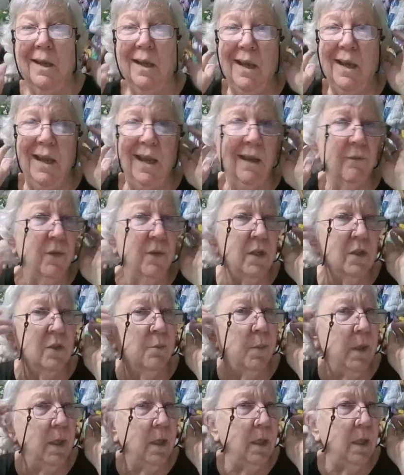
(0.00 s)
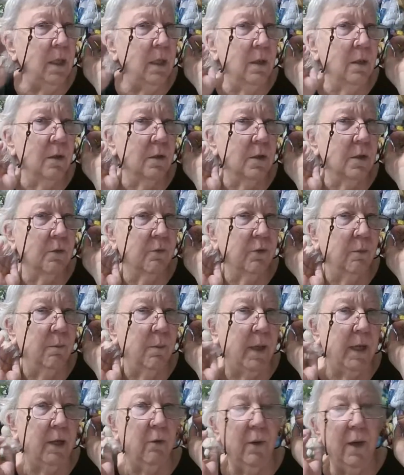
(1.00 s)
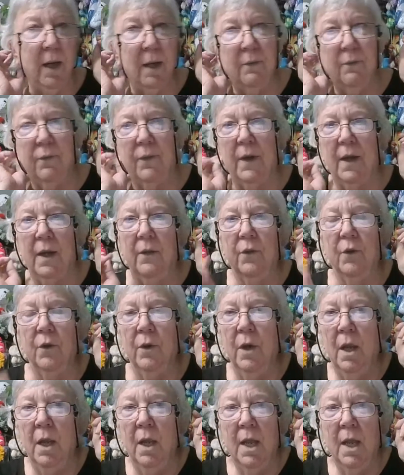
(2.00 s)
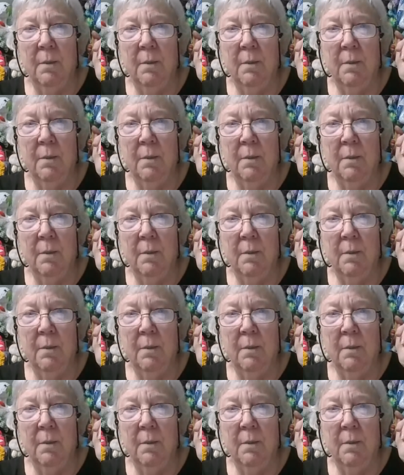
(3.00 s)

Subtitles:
I have these big ears from my grandfather,